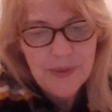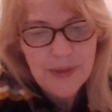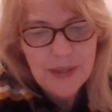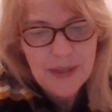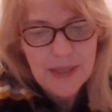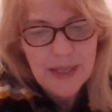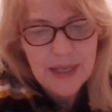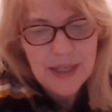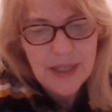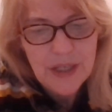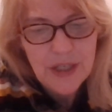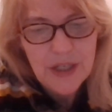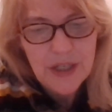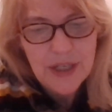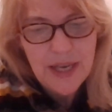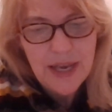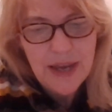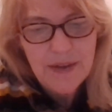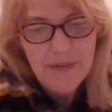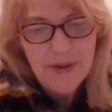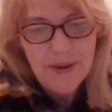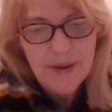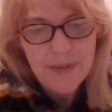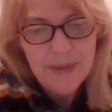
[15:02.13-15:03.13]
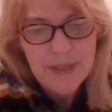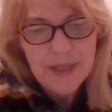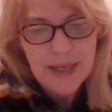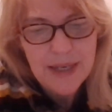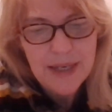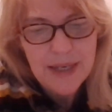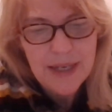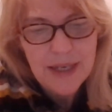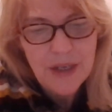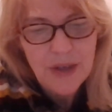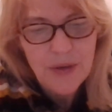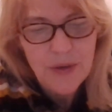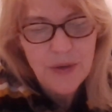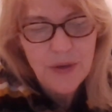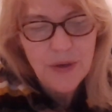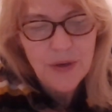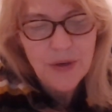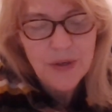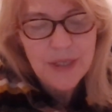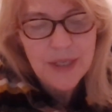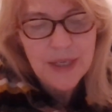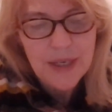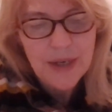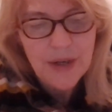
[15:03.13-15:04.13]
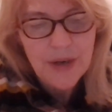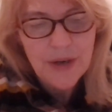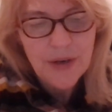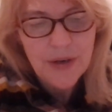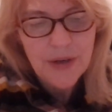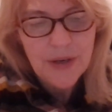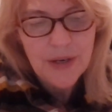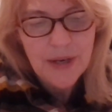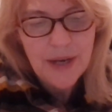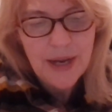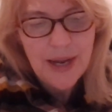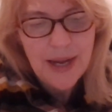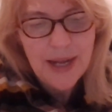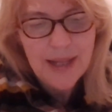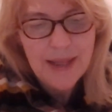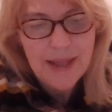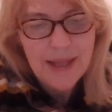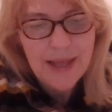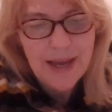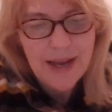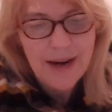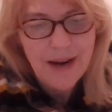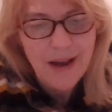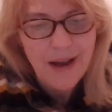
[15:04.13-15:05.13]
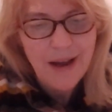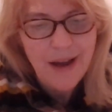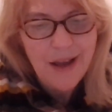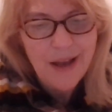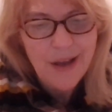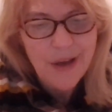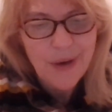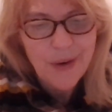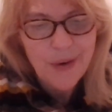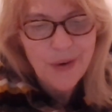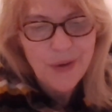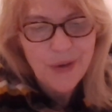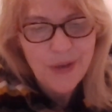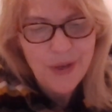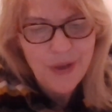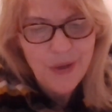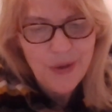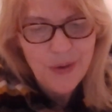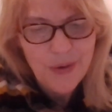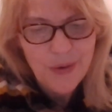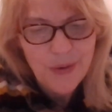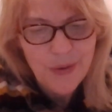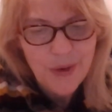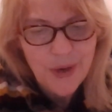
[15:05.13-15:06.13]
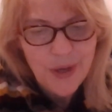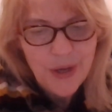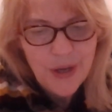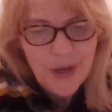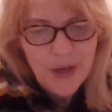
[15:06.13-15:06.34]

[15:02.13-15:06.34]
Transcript: that she gave up sending you your dinner and that IOU.